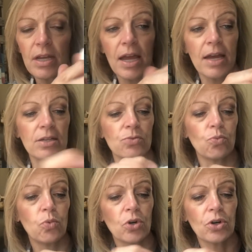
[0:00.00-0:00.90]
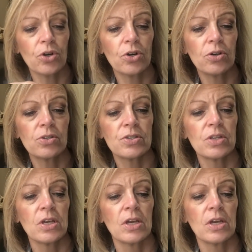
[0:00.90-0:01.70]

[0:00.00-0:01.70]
has words,